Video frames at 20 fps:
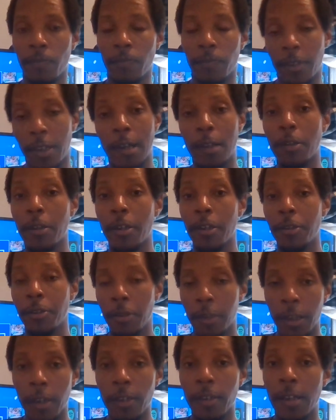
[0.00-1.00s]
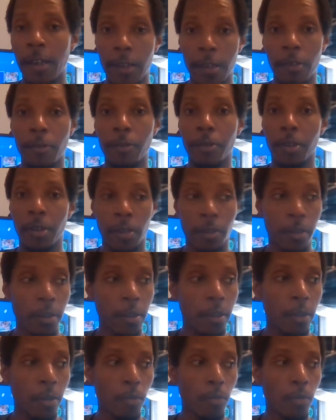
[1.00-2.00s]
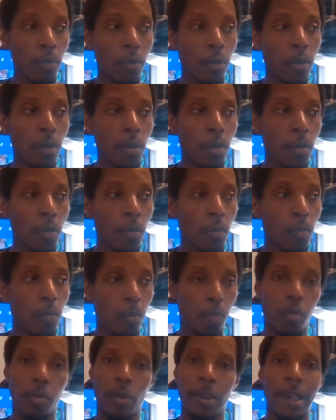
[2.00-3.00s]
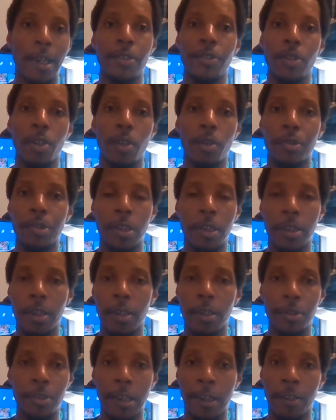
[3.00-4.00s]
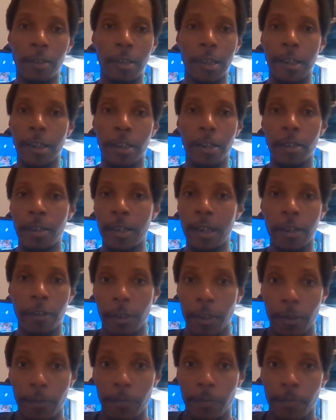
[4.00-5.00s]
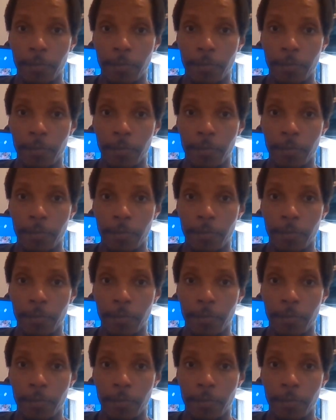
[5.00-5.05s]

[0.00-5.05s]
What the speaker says: So how good do you think that deal's gonna do when I start sitting there singing like a canary?